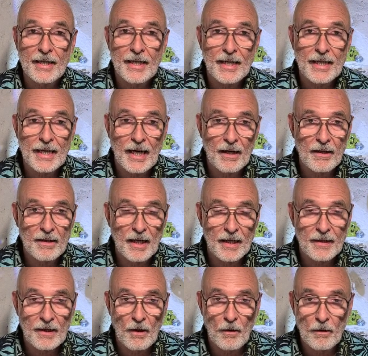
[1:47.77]
getting out a
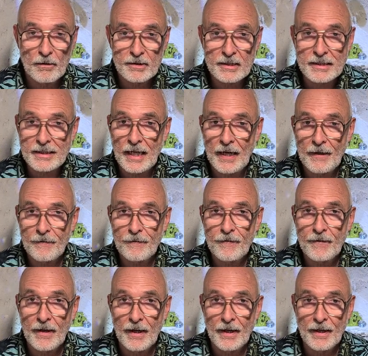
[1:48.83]
lot of the old
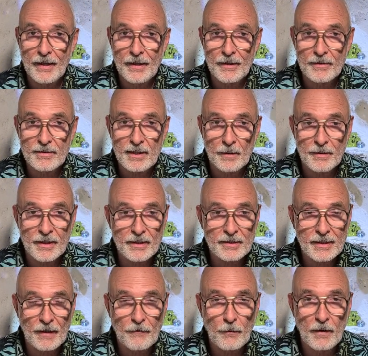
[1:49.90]
stuff, some of the
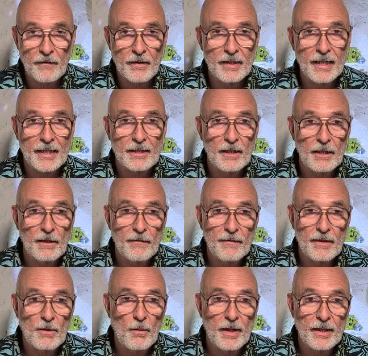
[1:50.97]
stuff we've collected
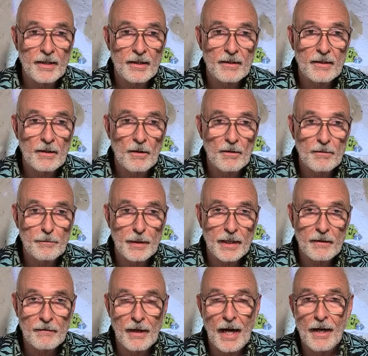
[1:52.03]
over the winter, the old
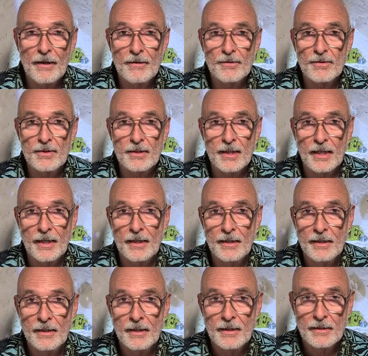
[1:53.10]
big rounds, the
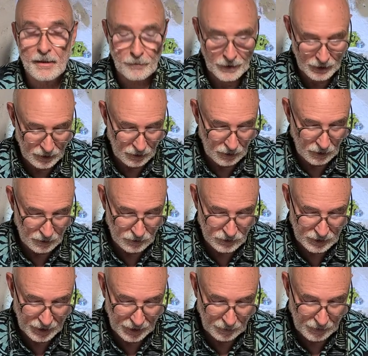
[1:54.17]
big
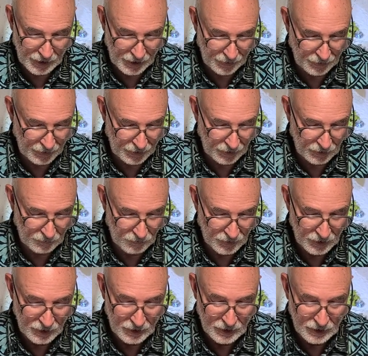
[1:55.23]
logs, get them out of there.
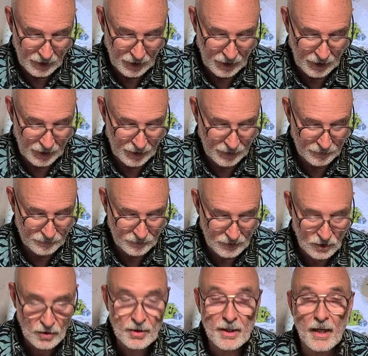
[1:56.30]

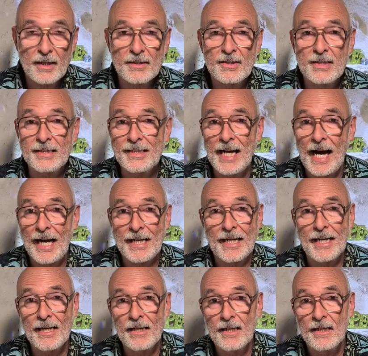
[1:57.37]
Start
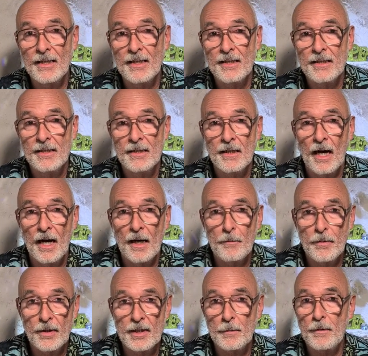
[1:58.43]
stacking
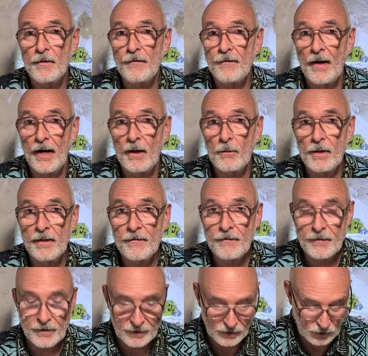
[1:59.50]
burnable firewood
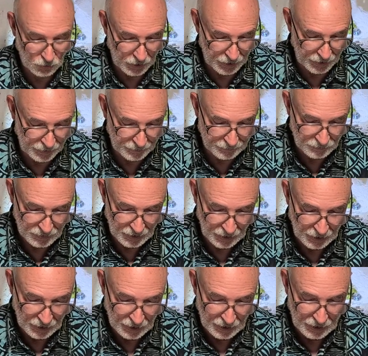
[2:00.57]
for this winter.
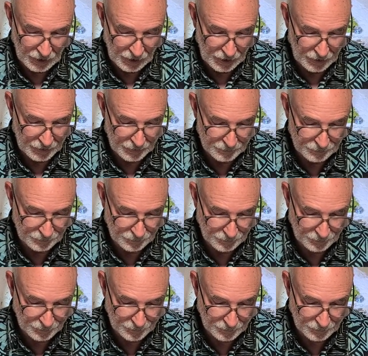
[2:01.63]
And